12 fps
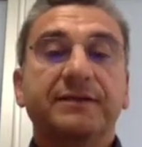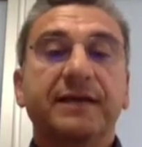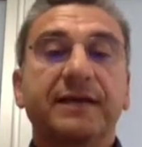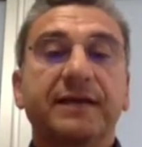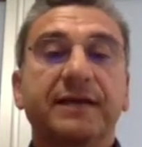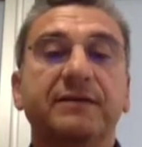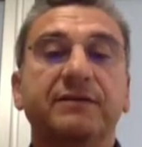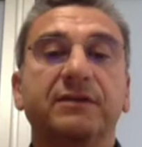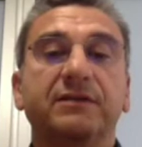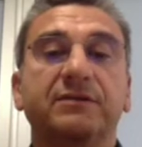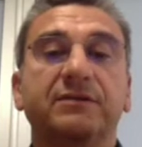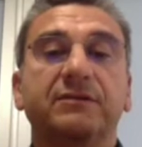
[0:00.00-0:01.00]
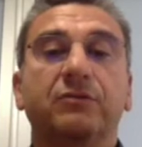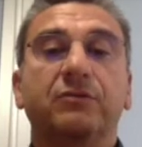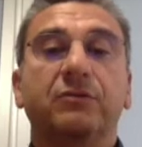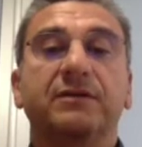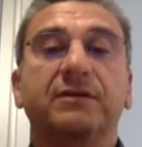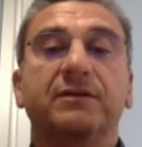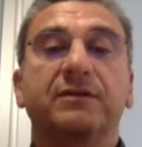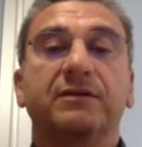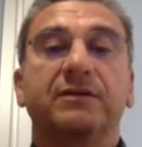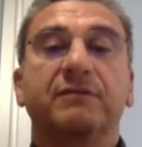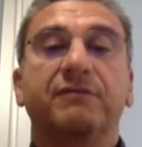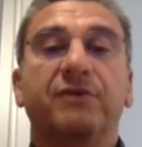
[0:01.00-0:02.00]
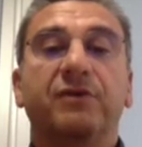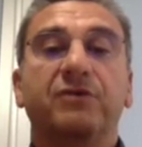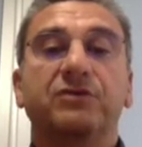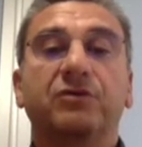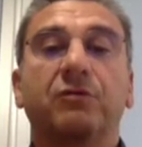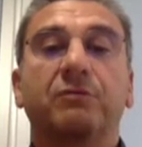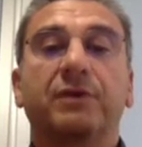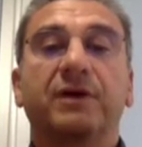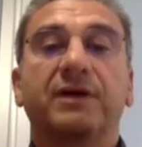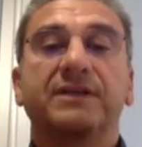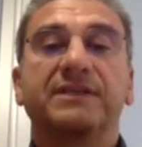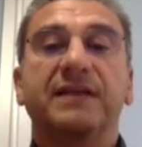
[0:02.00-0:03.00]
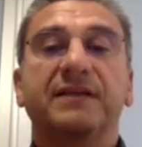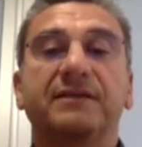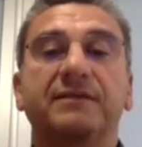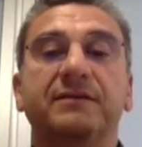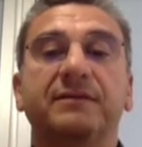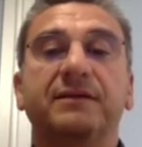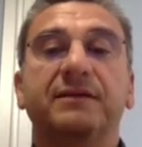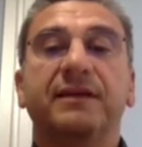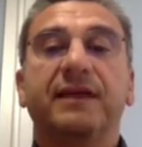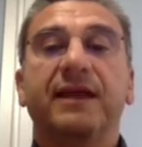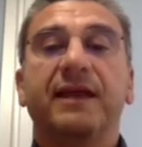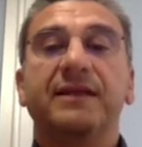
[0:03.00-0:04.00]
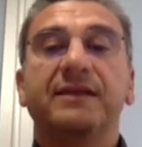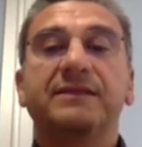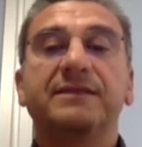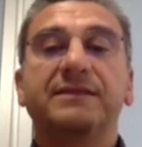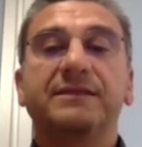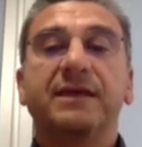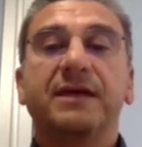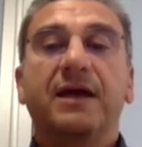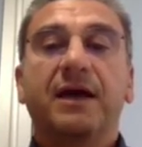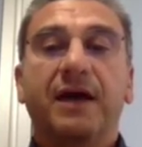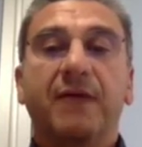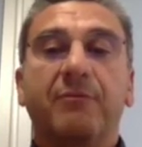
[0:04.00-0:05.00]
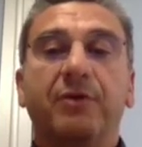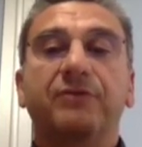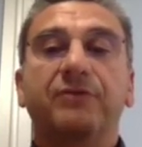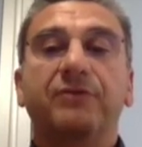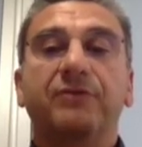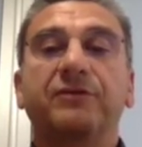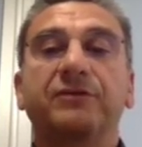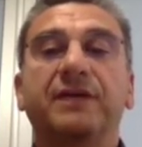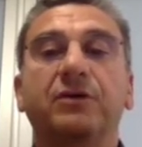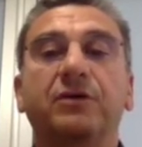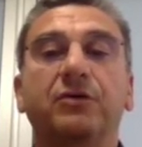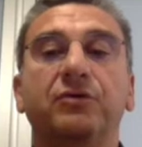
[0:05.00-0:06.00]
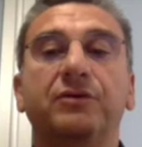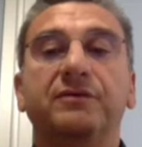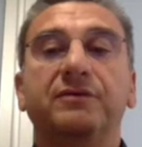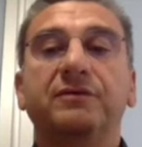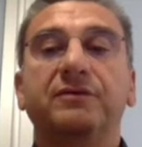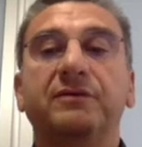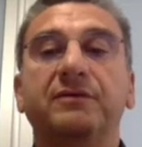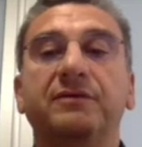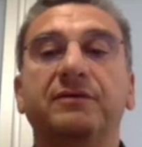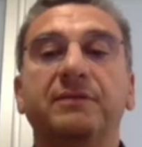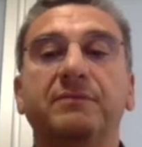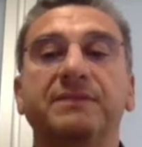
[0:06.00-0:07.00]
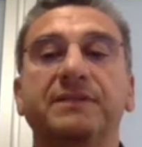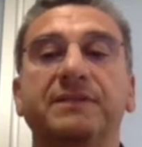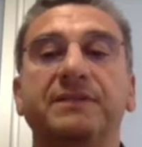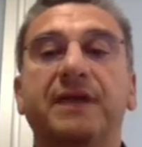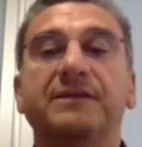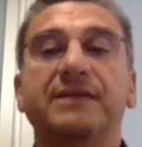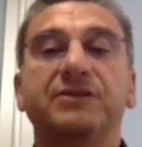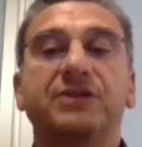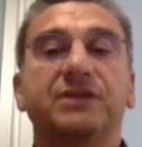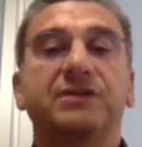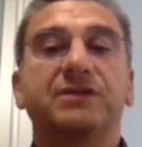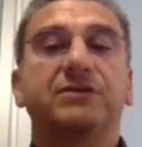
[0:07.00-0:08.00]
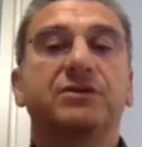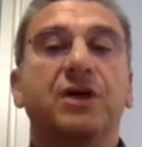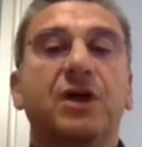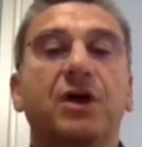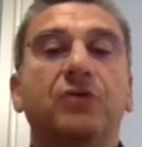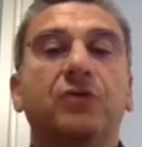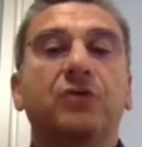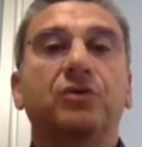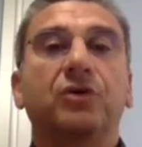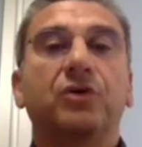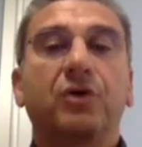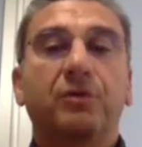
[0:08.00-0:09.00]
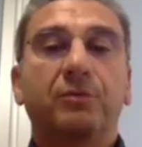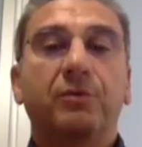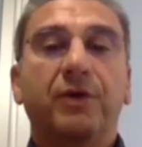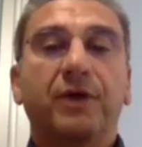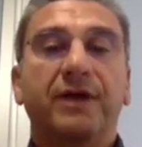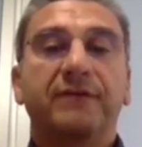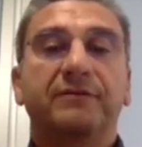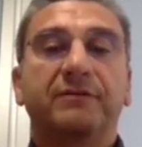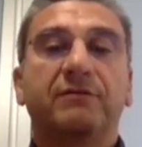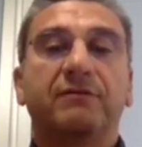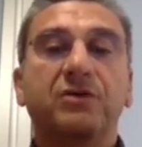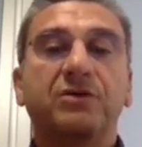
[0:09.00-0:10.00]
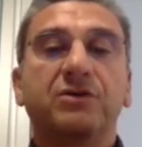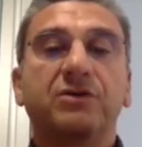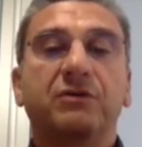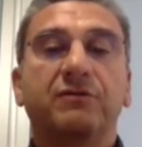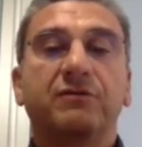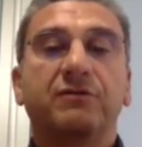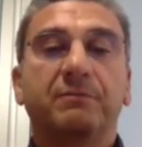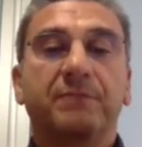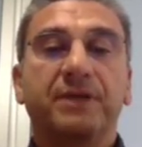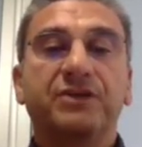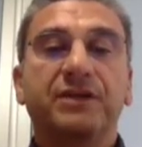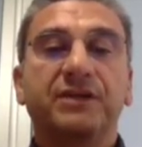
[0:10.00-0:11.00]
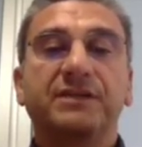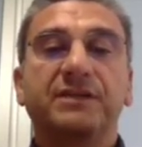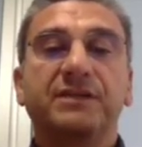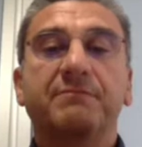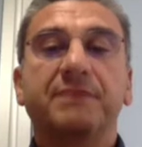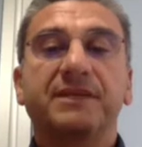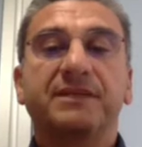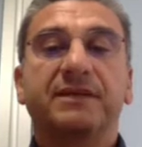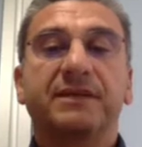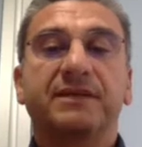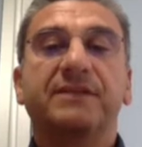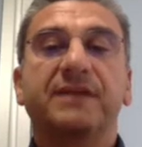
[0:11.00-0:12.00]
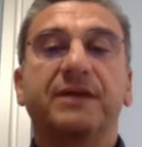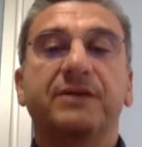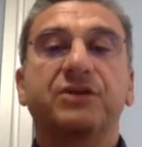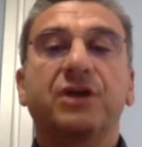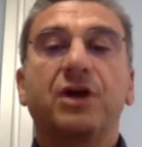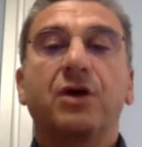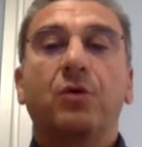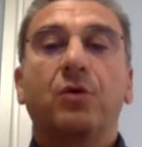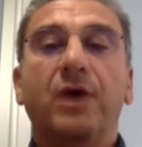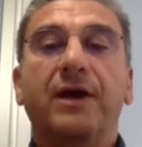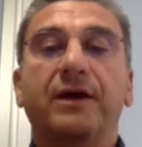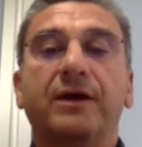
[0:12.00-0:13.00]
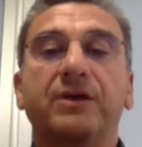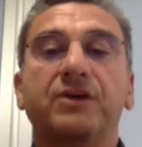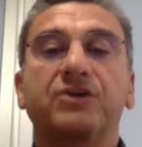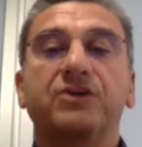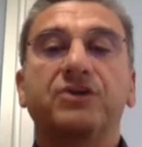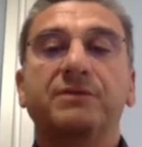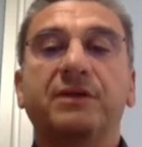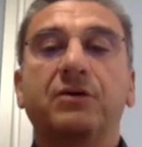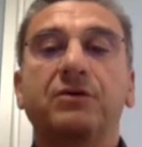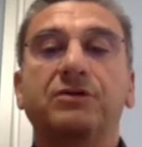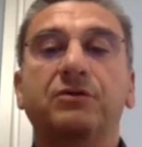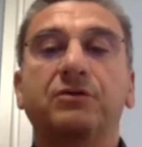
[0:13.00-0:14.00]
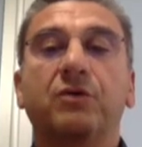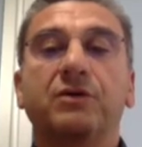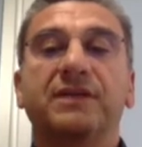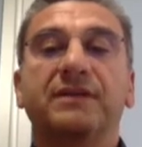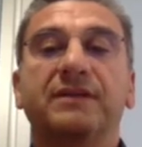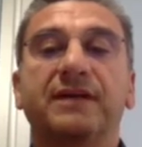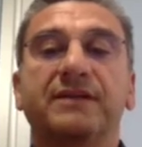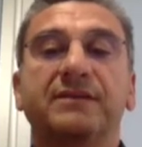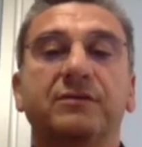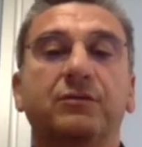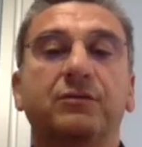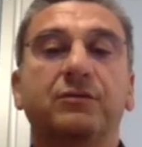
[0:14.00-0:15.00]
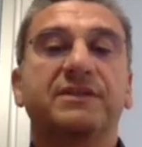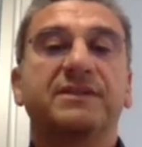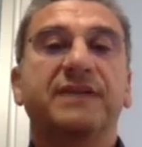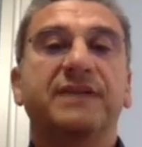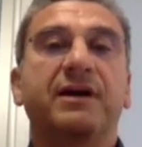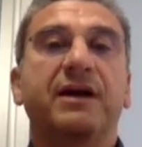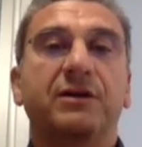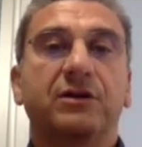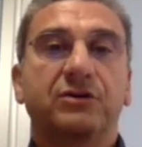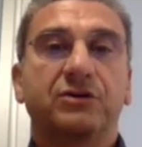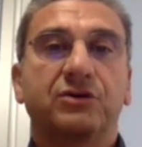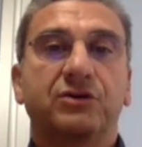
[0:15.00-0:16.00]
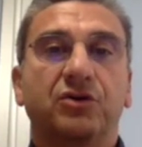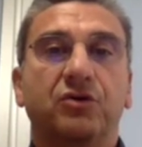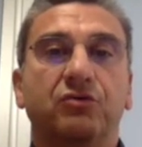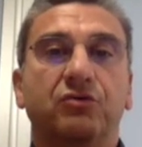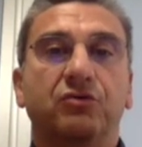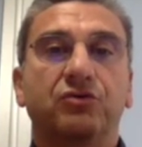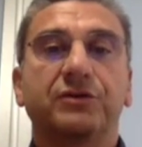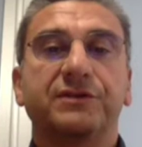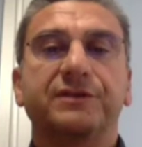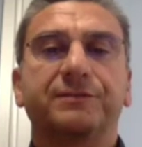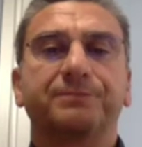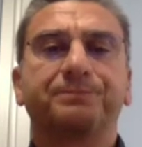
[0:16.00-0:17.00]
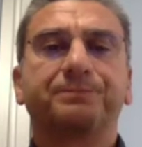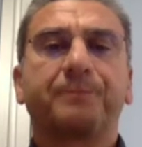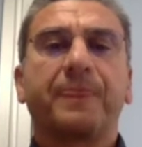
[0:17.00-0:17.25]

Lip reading: The activity with the focus group resulted in an analysis report that included tips and suggestions to incorporate the voice of the patients in basic research, where each obstacle was addressed with several solutions.